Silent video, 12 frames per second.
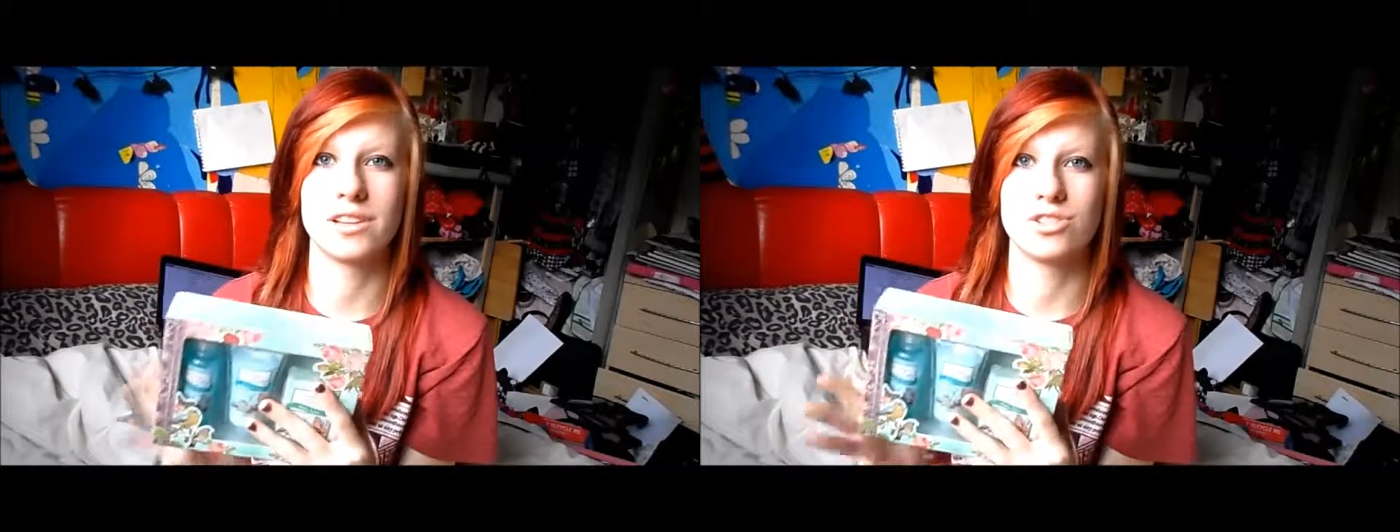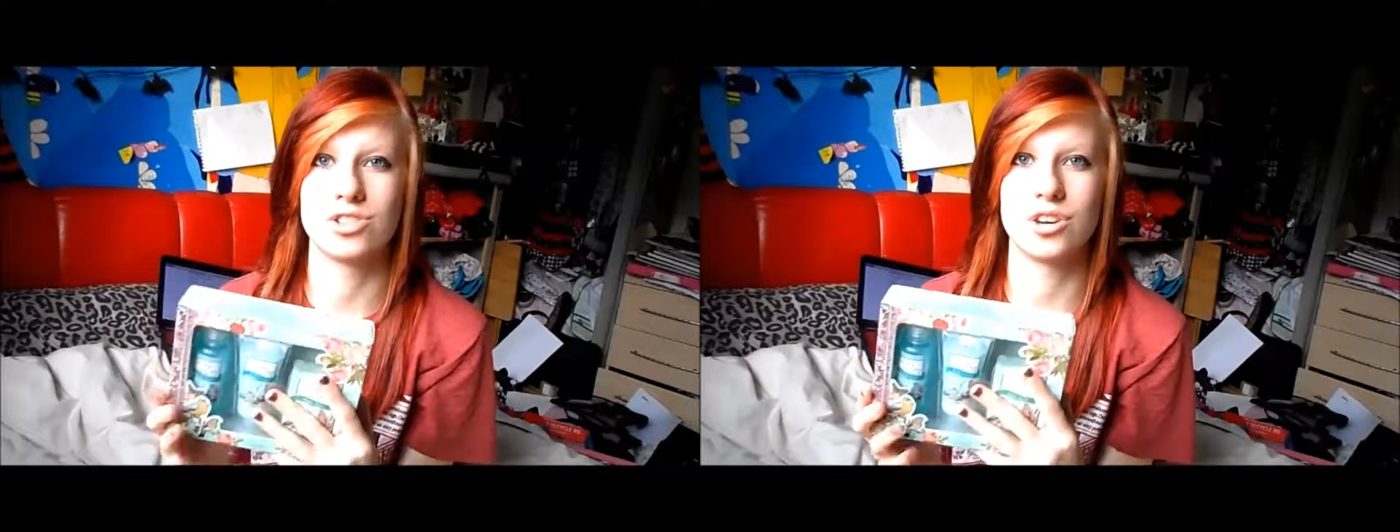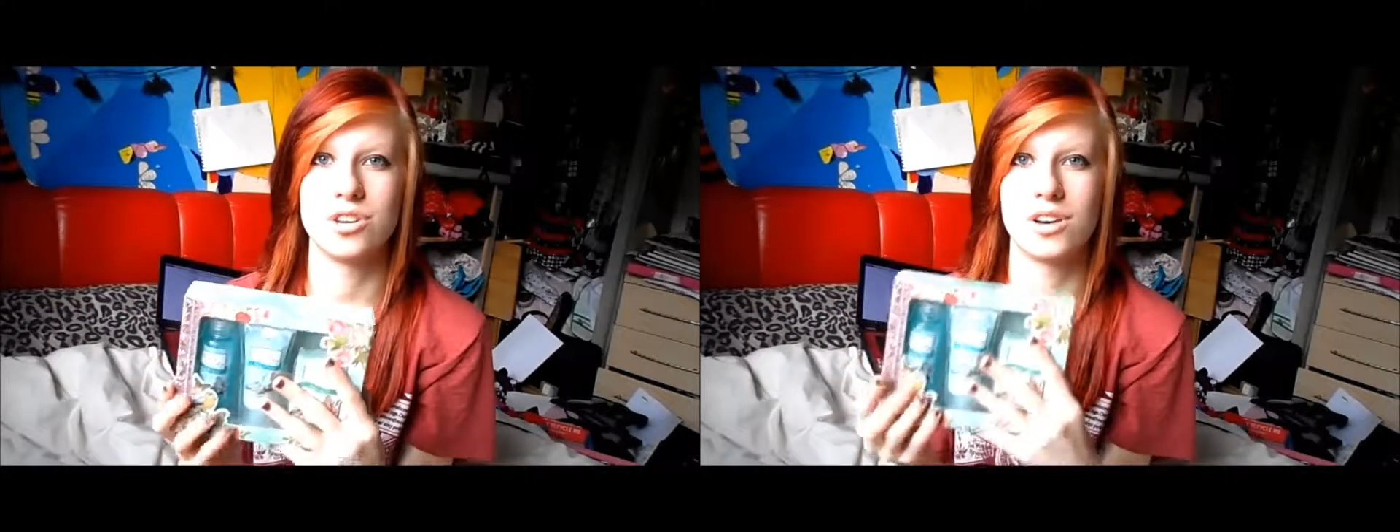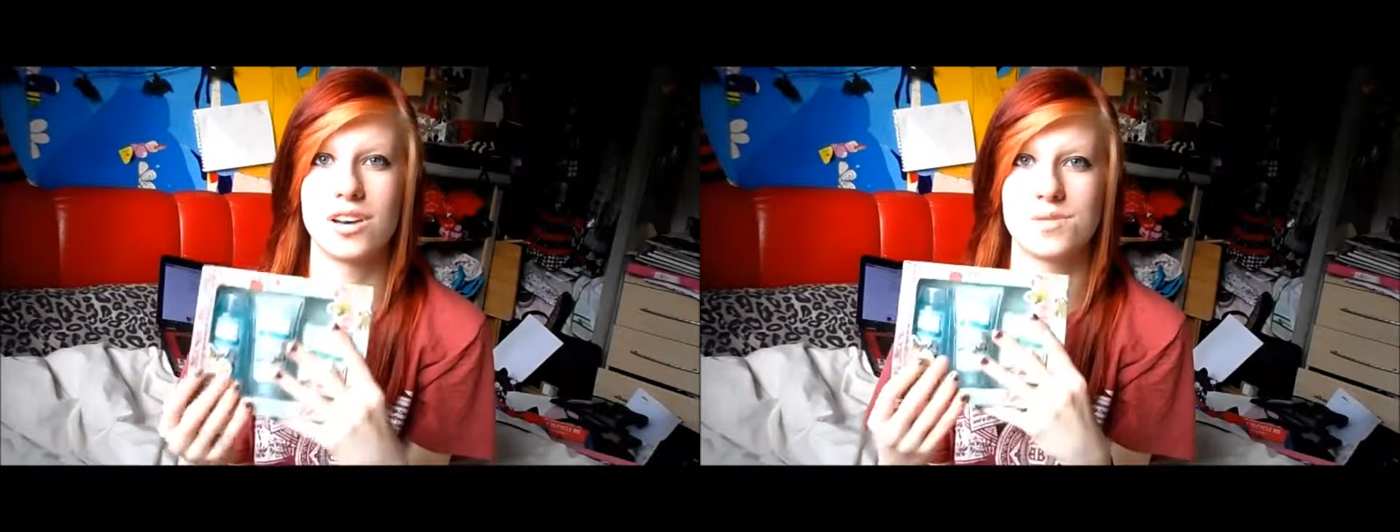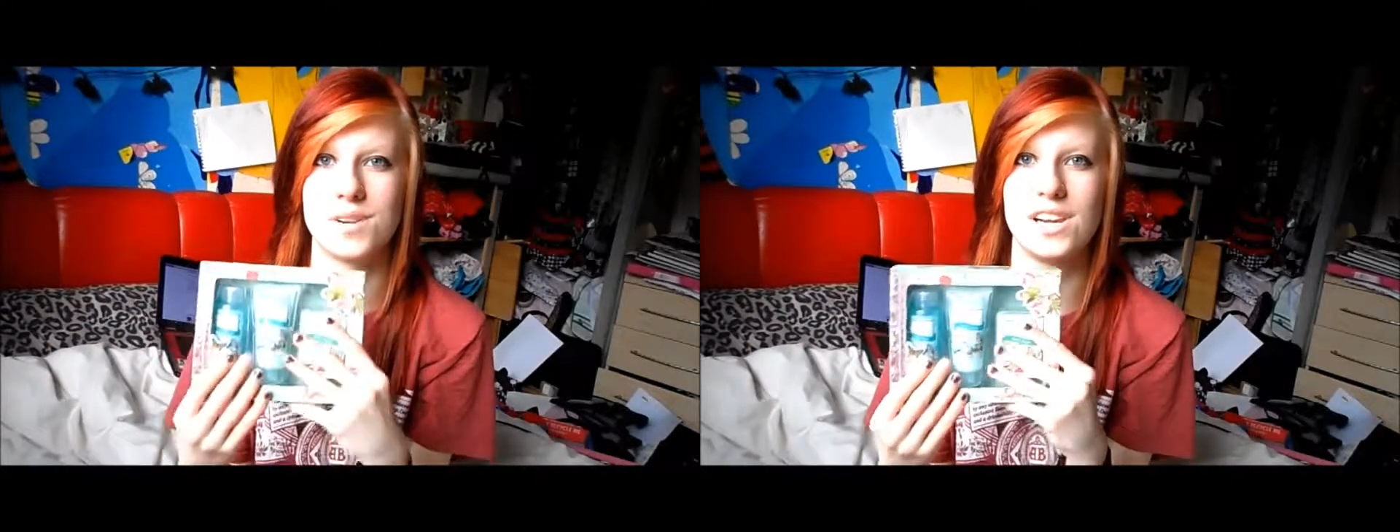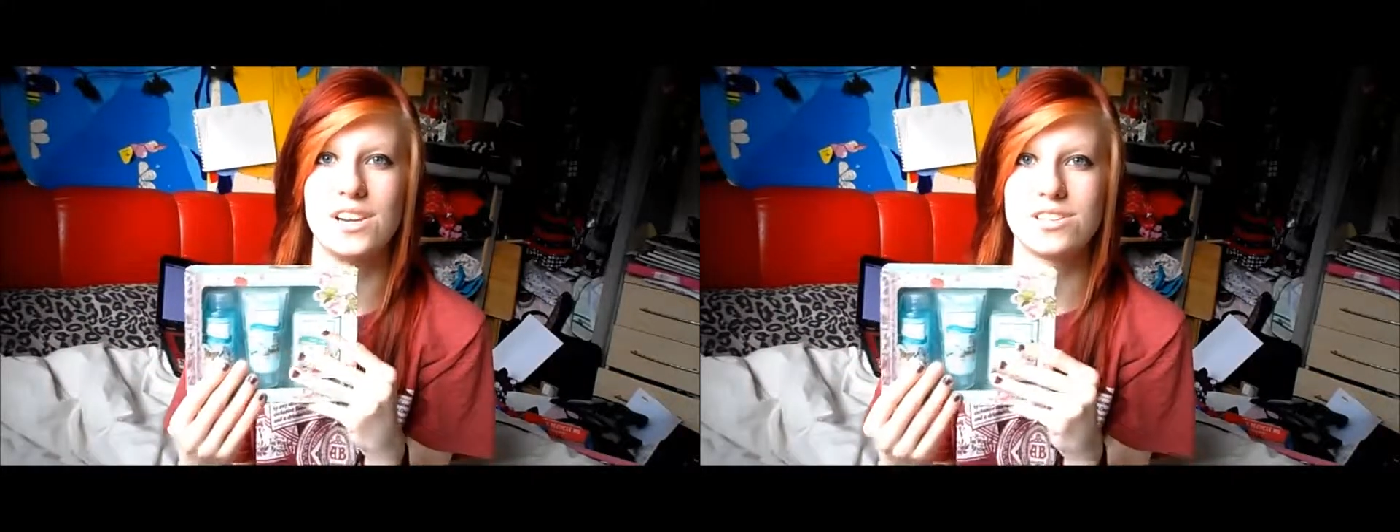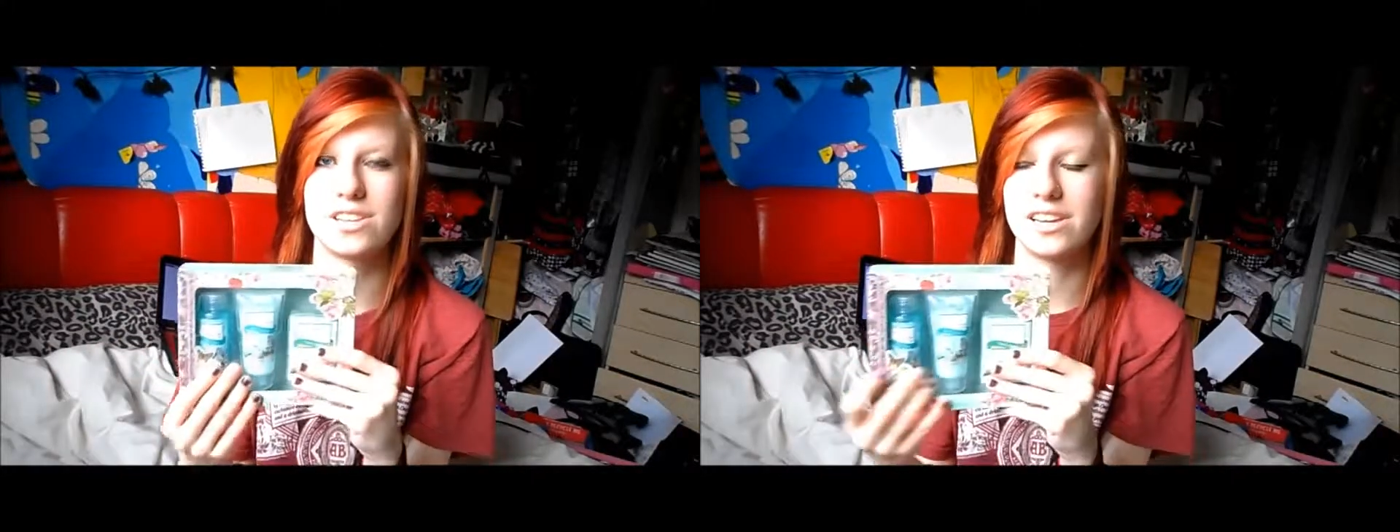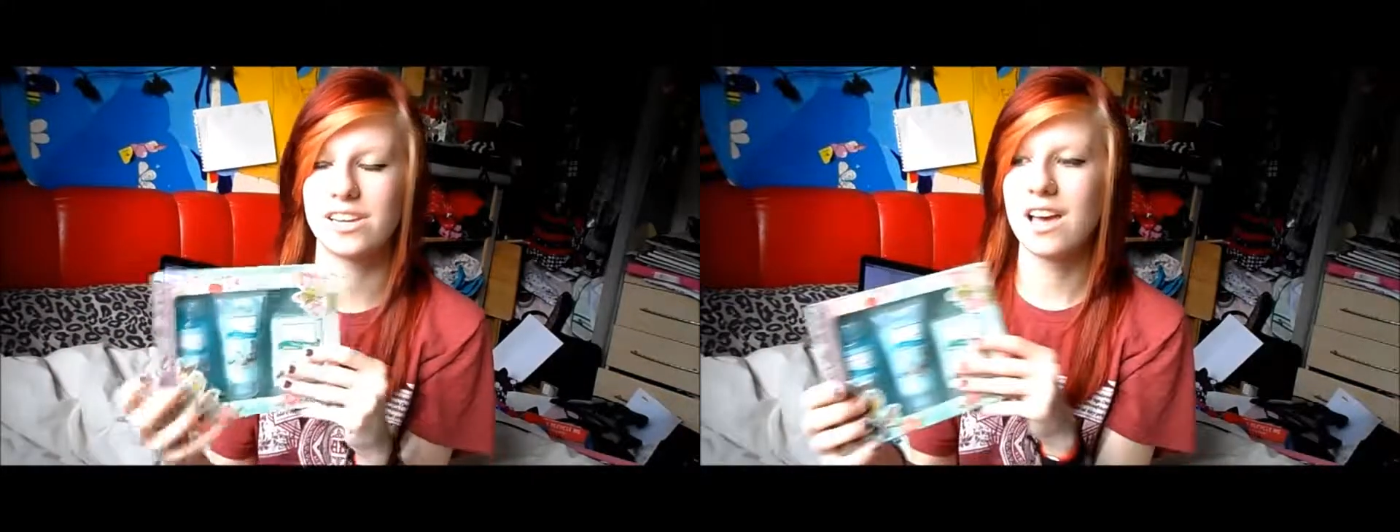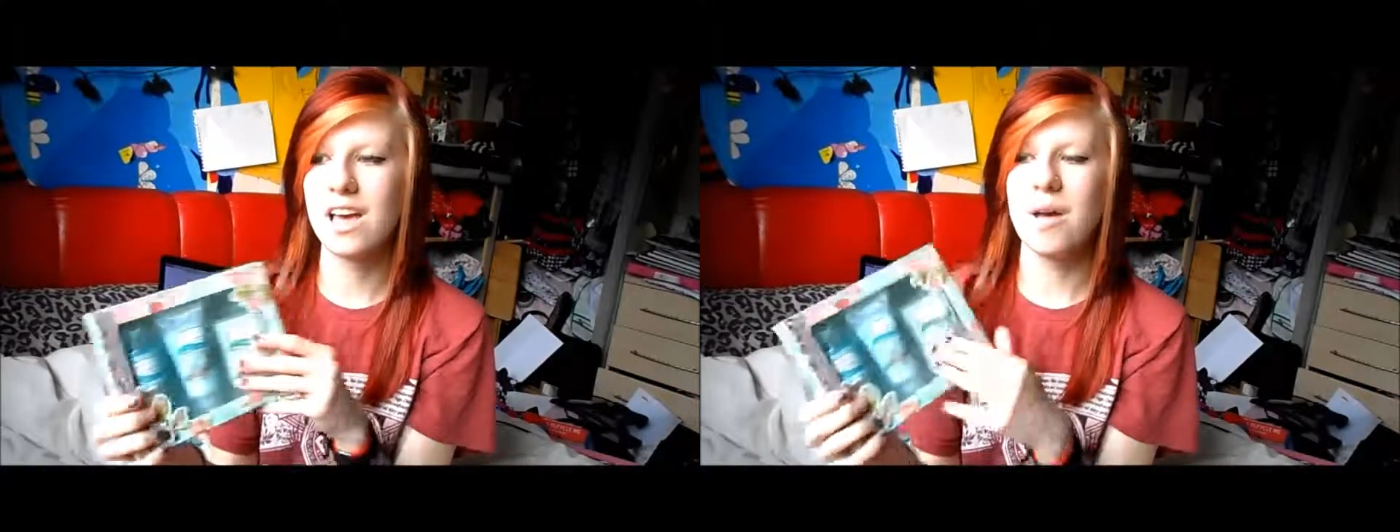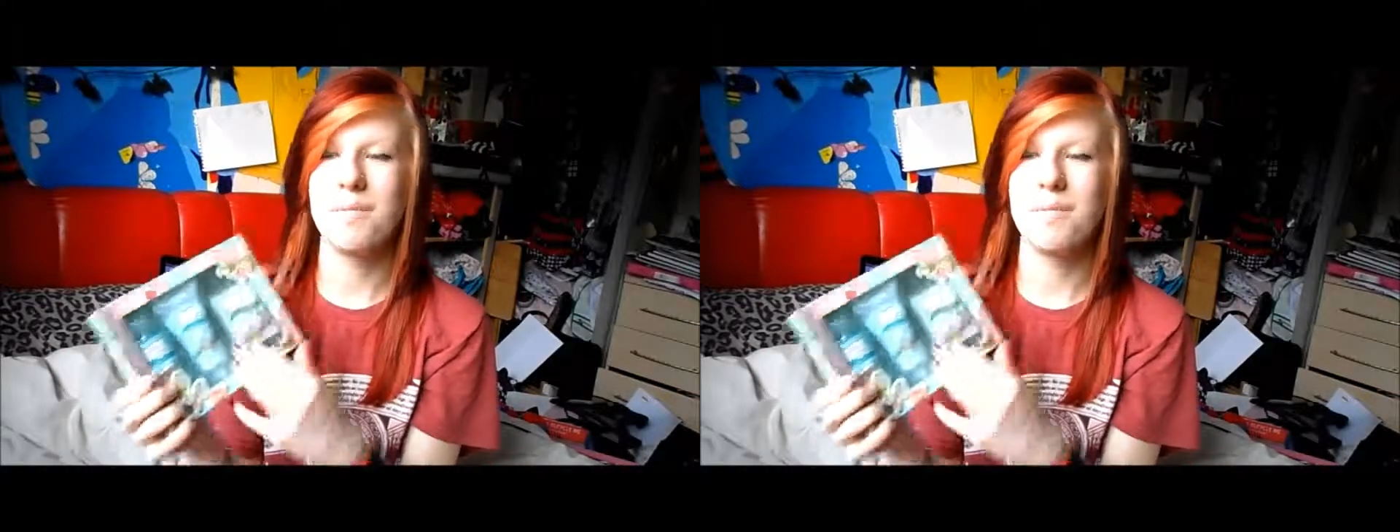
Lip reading: I could show you guys what it looks like.